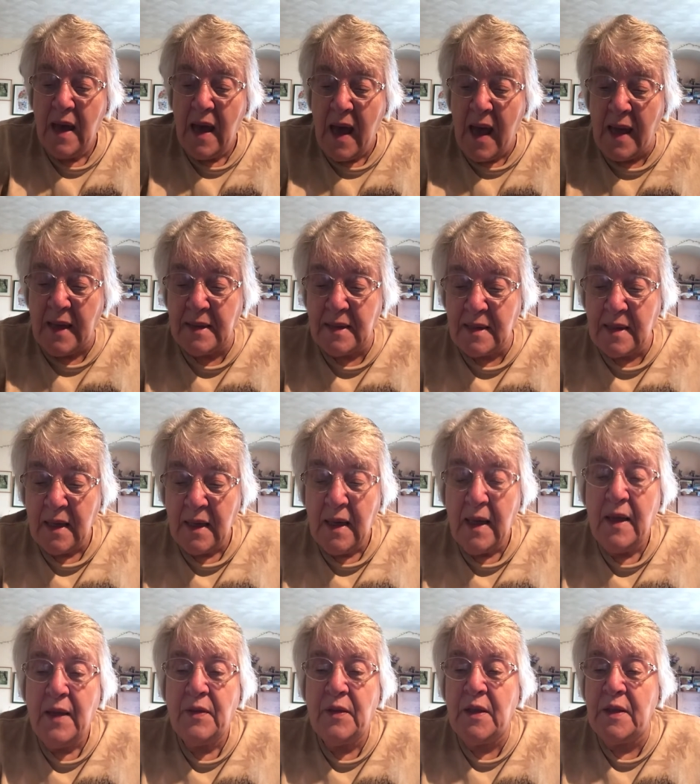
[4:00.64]
And
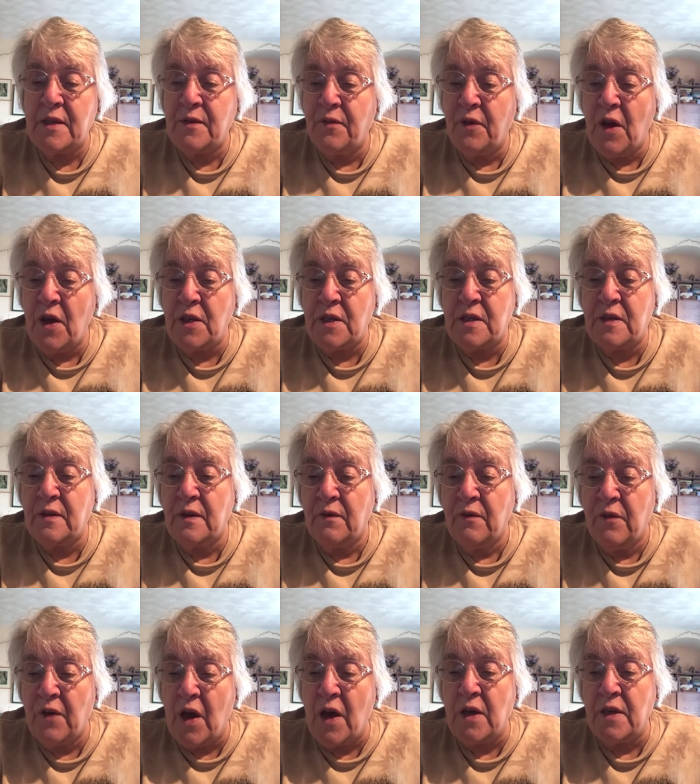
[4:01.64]
this first
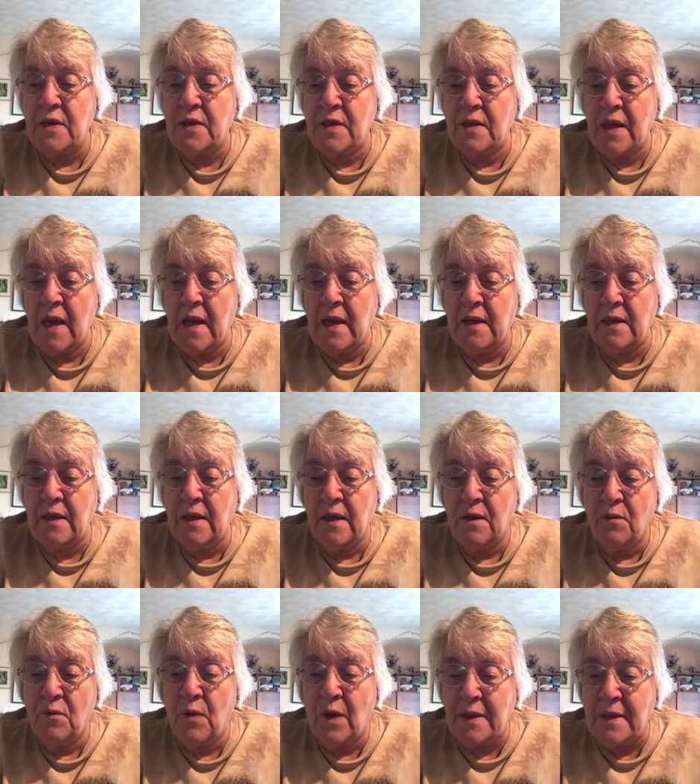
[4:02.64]
verse in
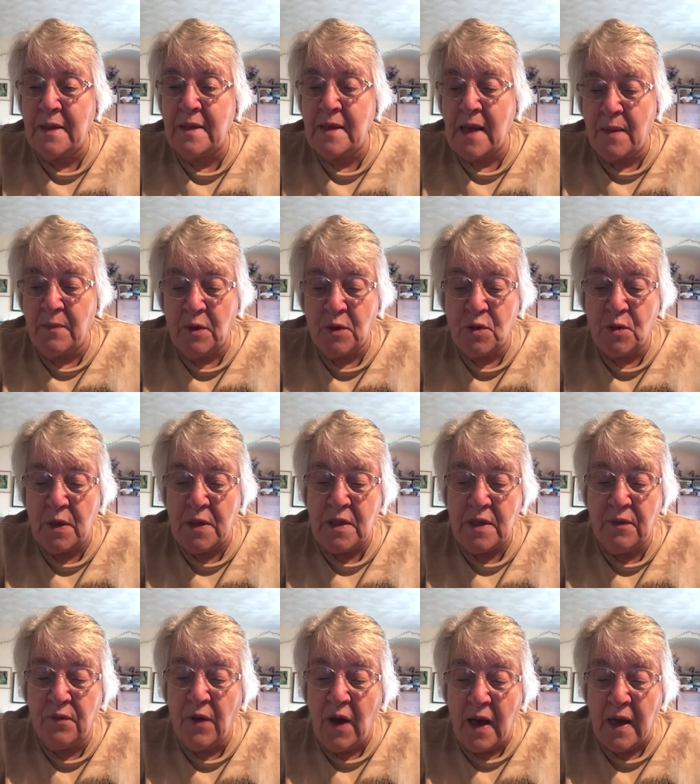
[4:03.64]
1 Samuel
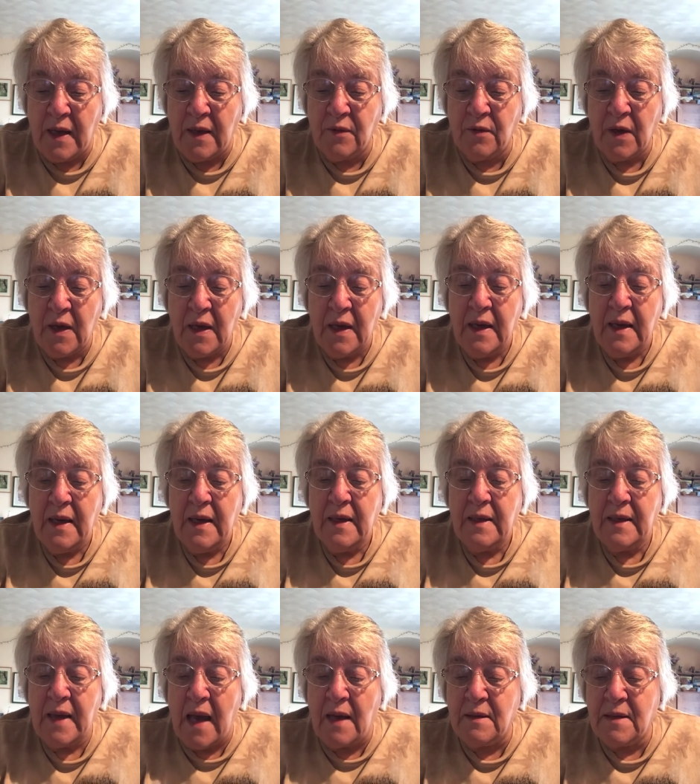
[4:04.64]
25
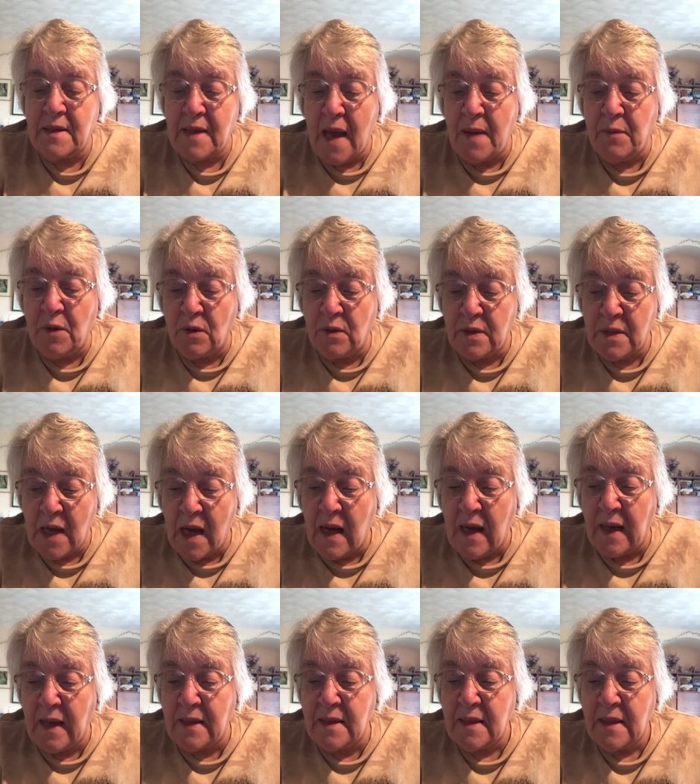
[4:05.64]
Now Samuel
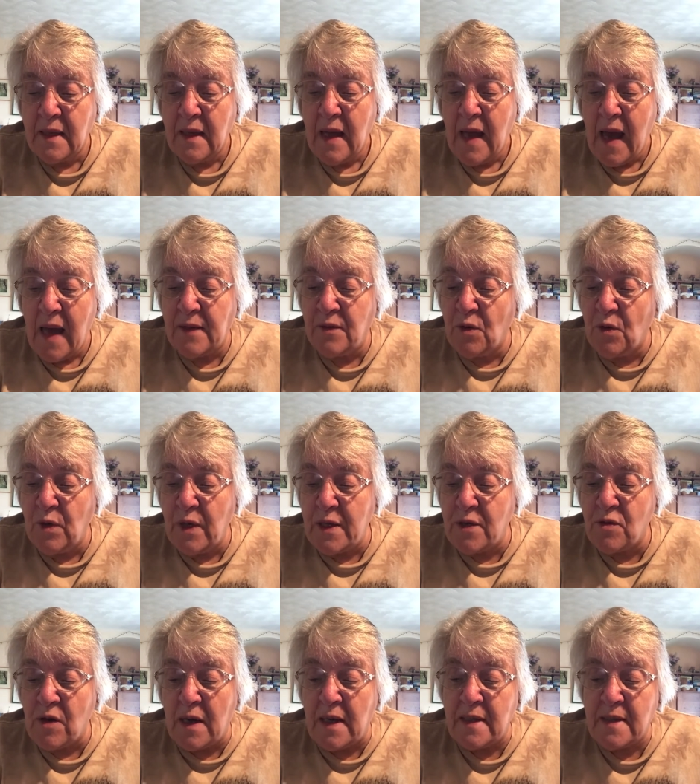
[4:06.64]
died, and all
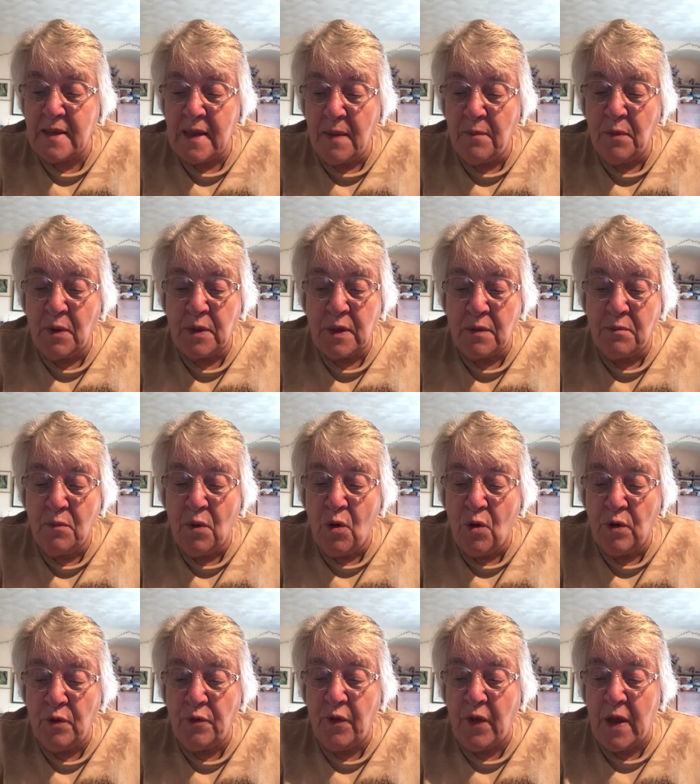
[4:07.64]
Israel assembled and
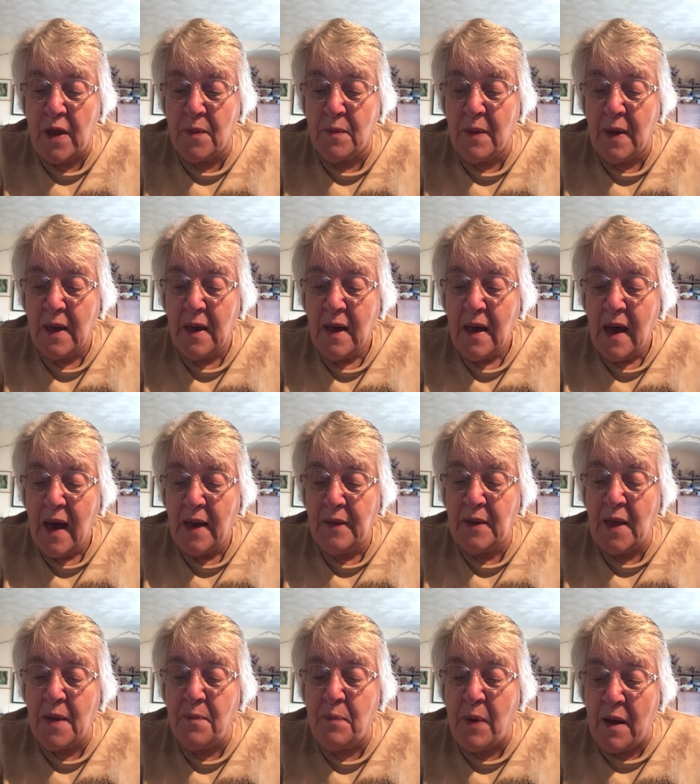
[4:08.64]
mourned for him, and
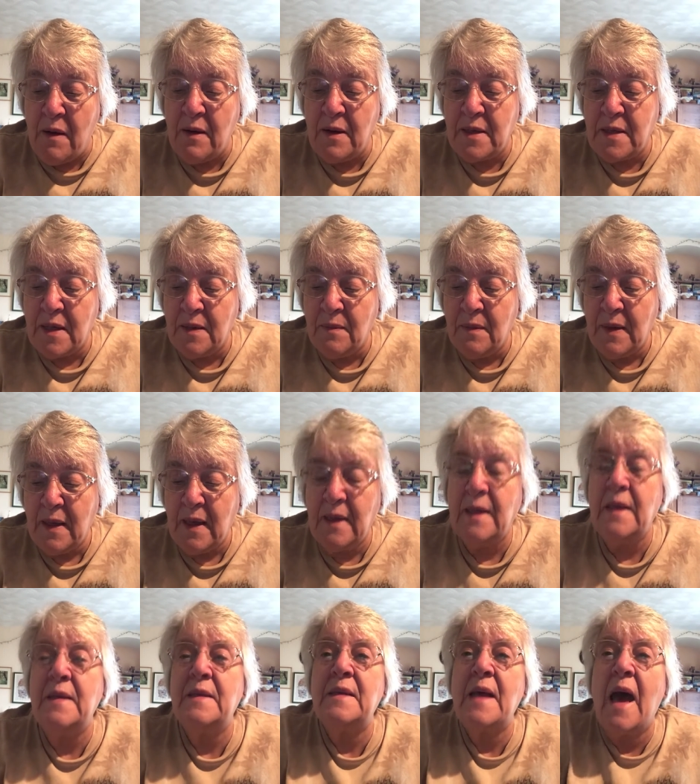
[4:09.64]
they buried him in
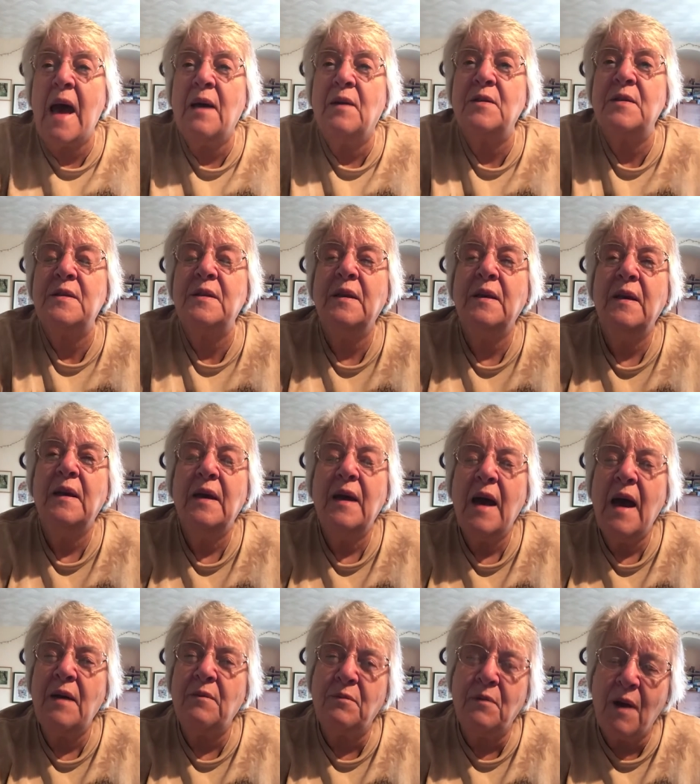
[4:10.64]
his house
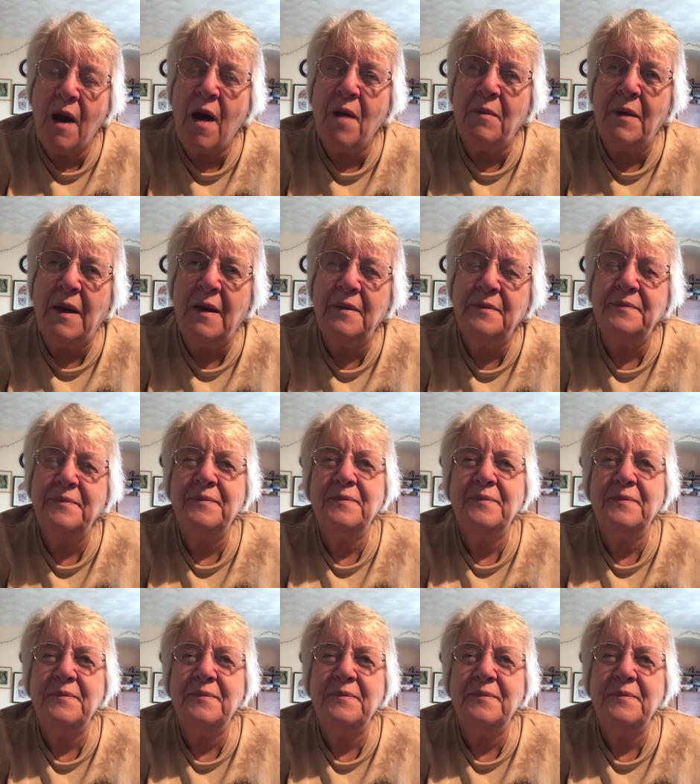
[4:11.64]
at Ramah.